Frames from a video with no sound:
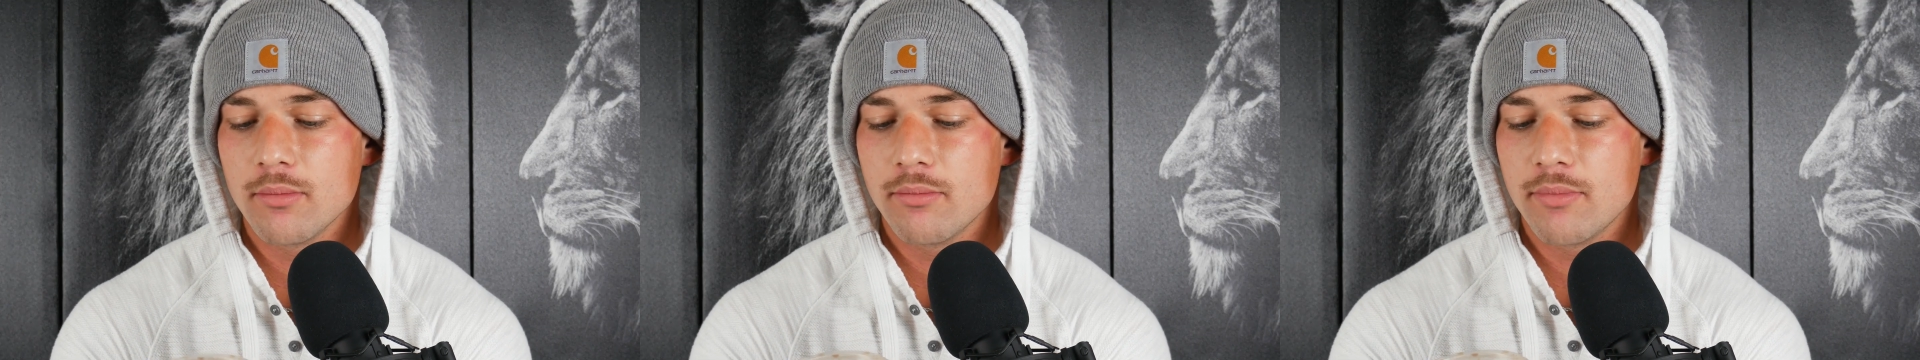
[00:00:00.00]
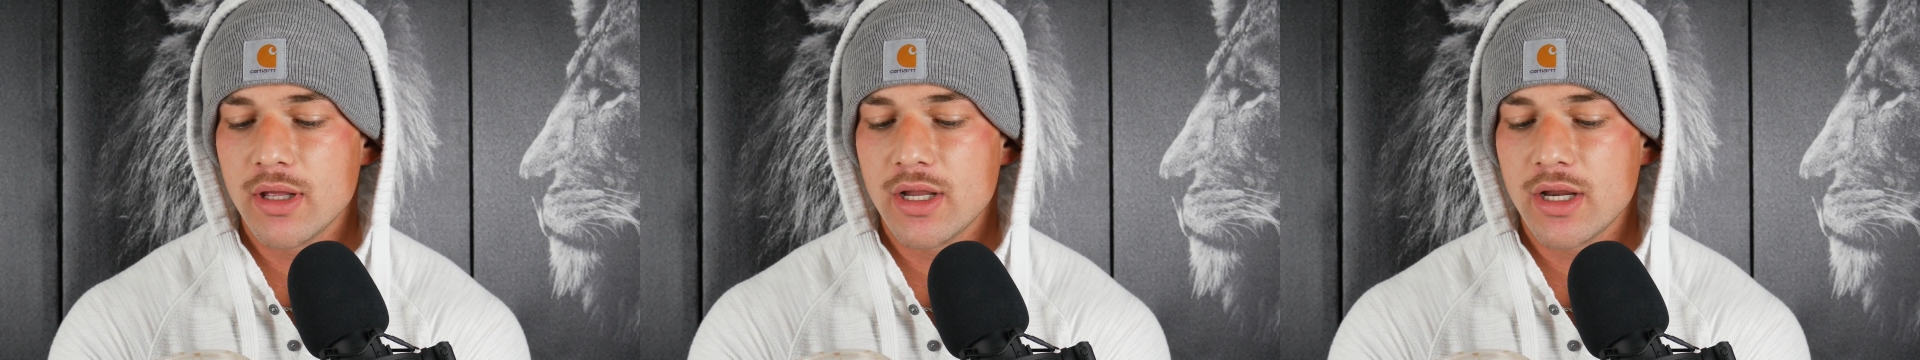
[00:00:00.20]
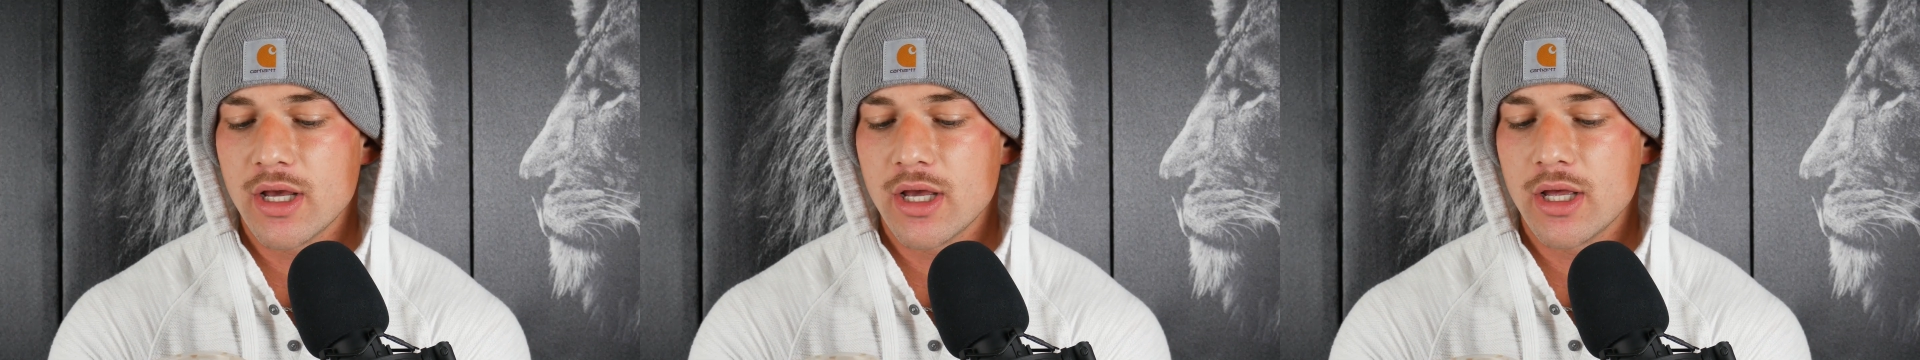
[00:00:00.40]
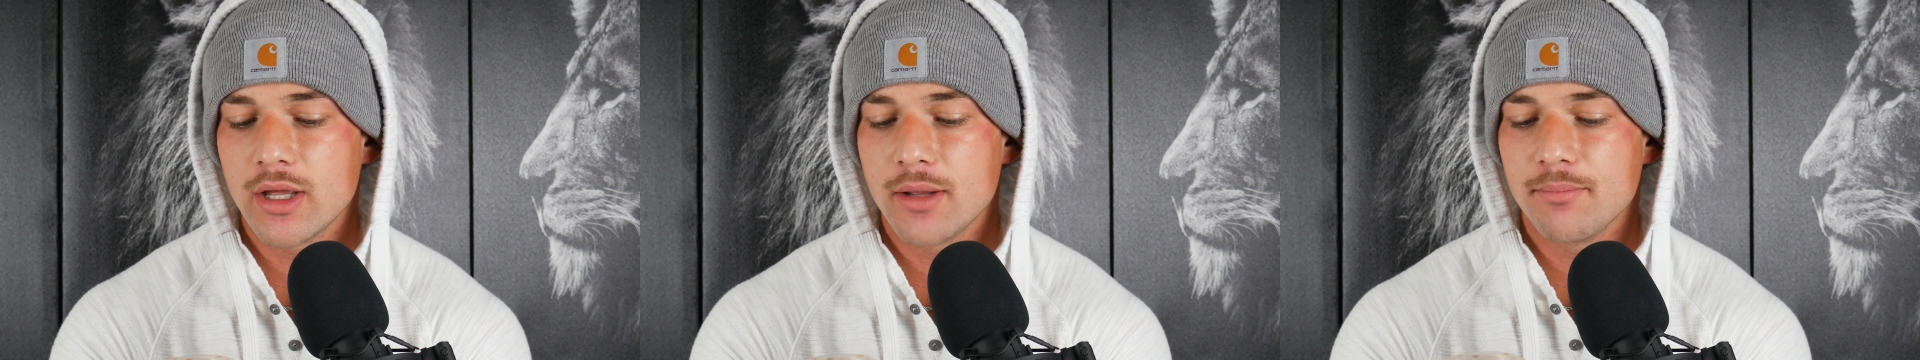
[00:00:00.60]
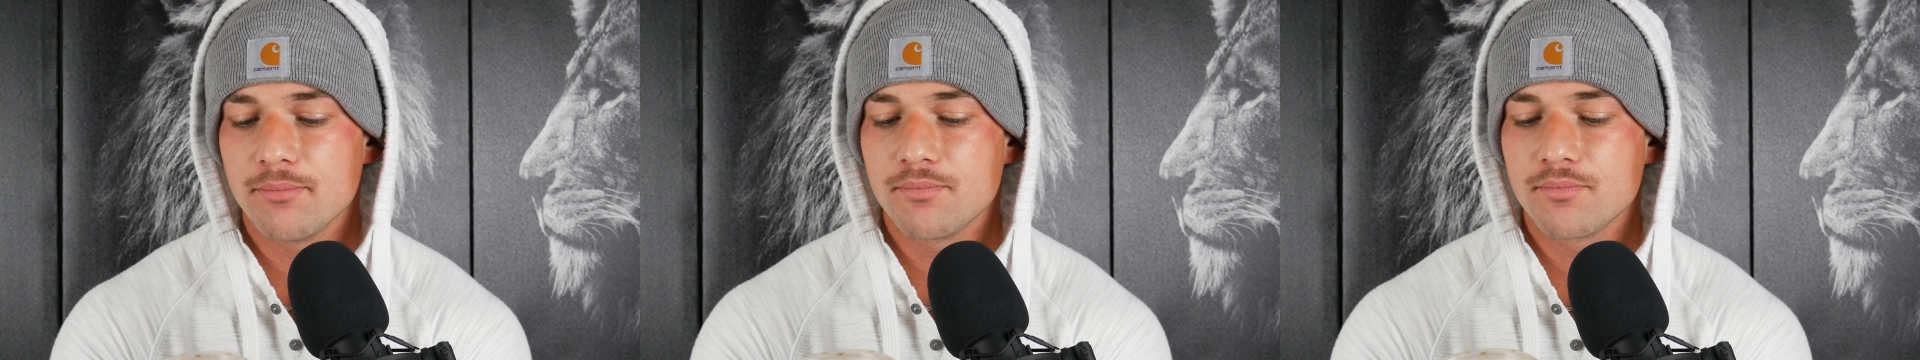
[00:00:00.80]
but
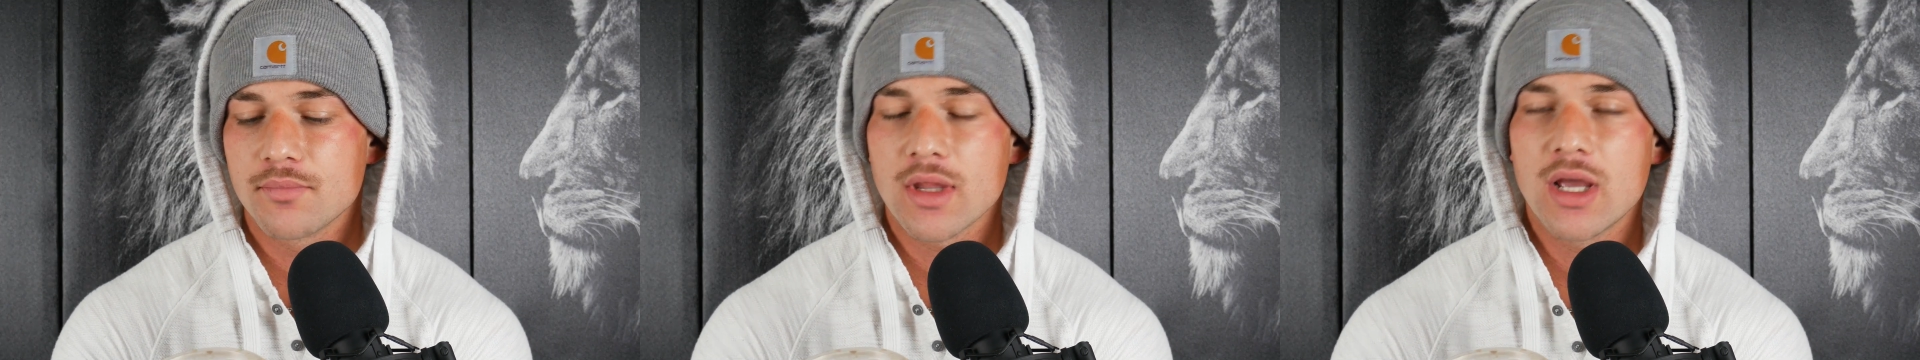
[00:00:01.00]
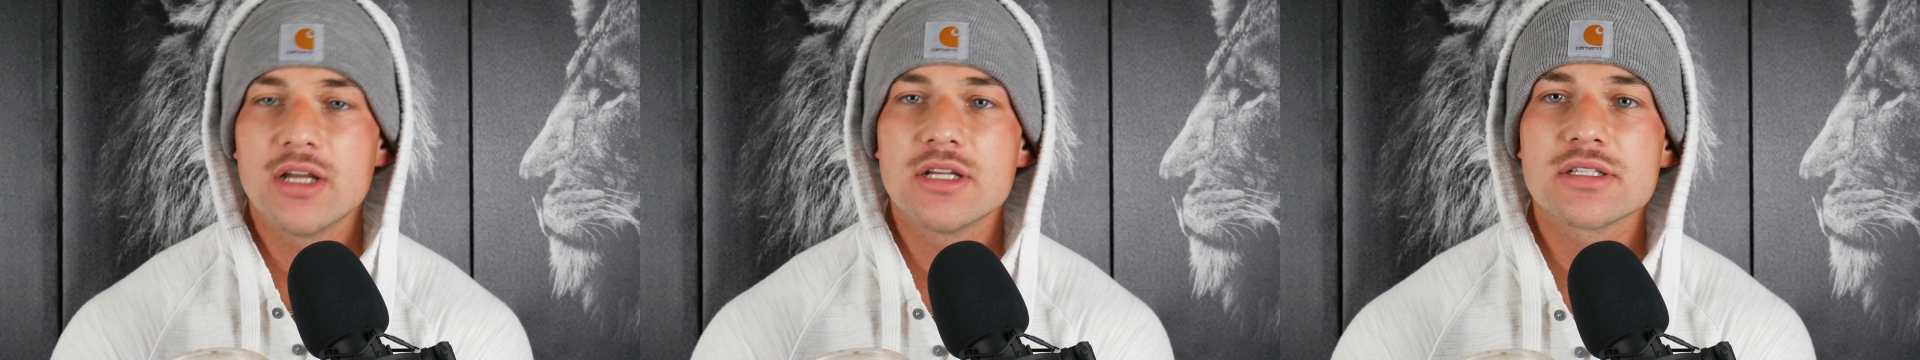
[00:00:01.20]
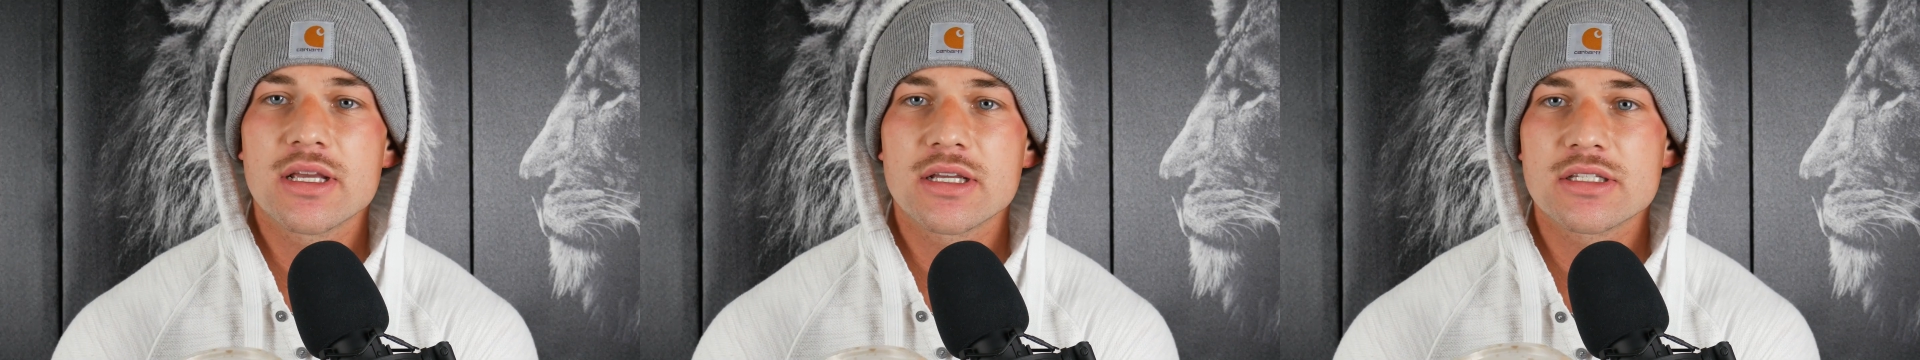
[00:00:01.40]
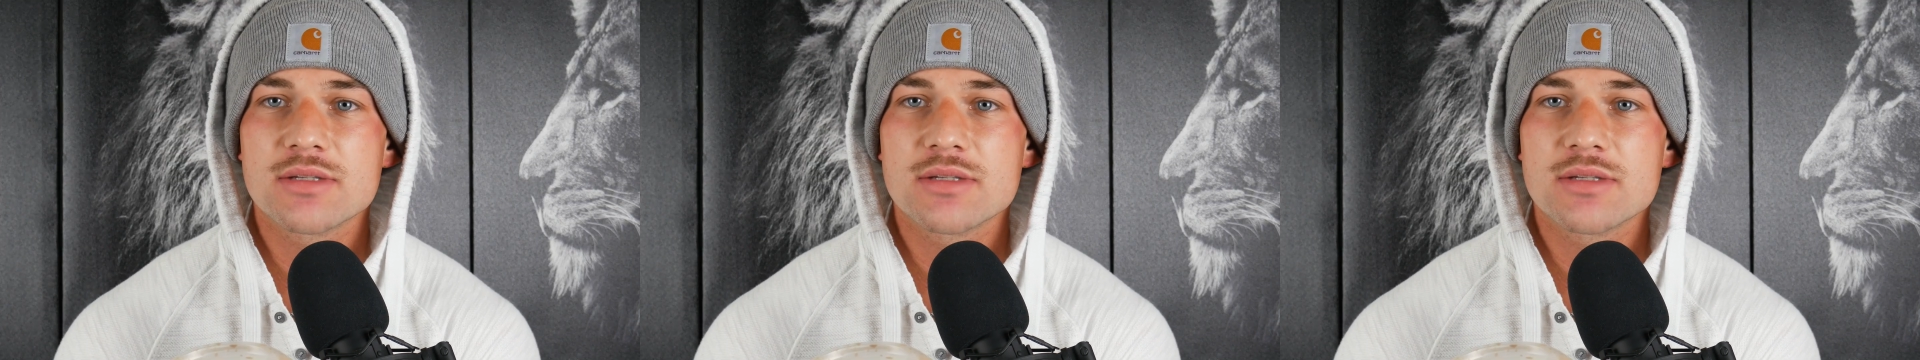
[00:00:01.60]
I just like